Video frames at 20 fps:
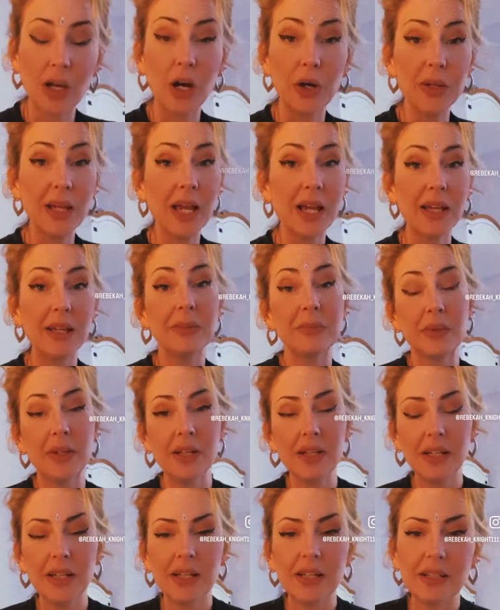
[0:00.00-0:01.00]
Oh yeah,
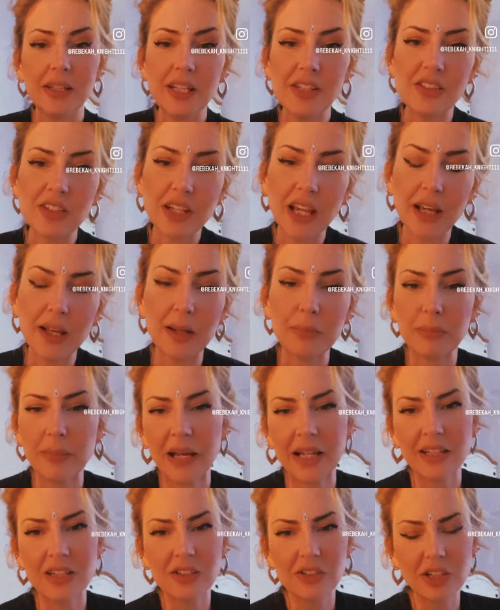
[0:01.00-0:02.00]
need to get
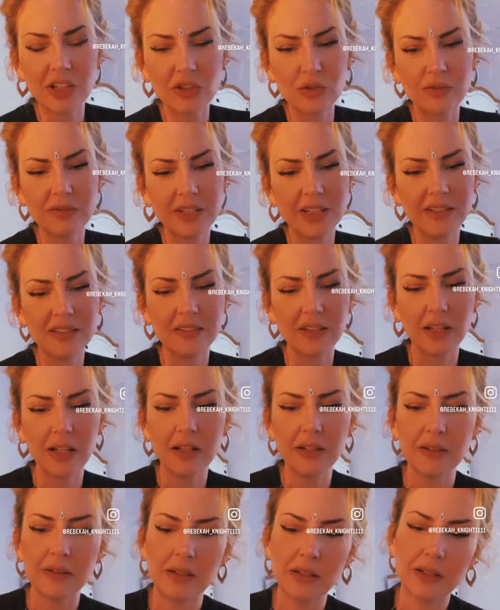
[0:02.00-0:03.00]
back in touch with
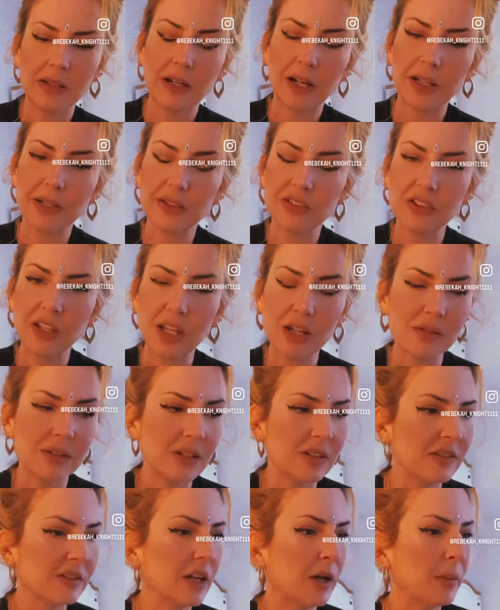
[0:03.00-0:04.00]
Lisa. I'll see her
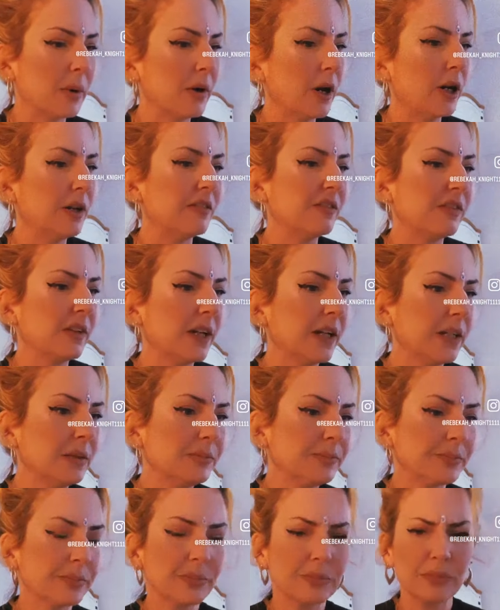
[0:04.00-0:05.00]
in the summer, hopefully.
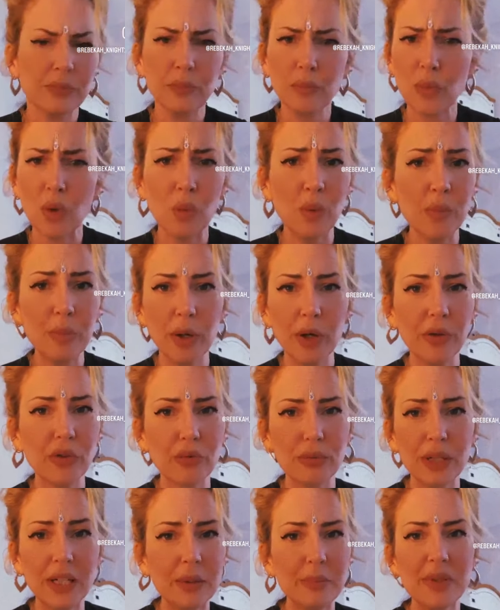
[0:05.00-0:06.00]
We're
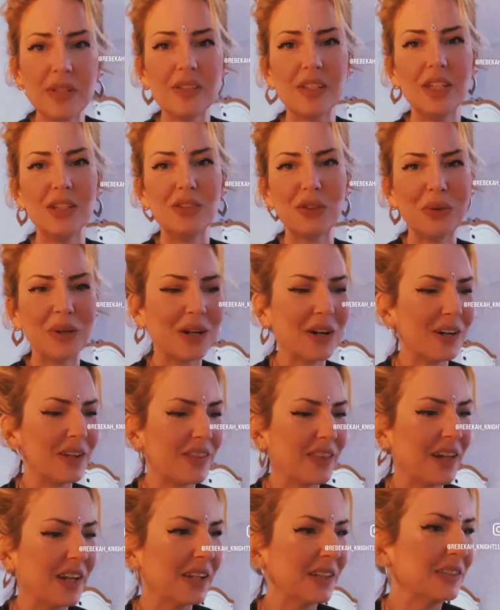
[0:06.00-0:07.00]
both really busy doing our
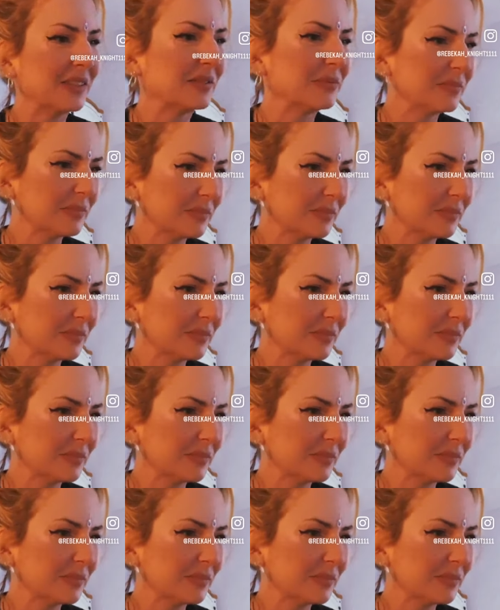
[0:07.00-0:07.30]
thing.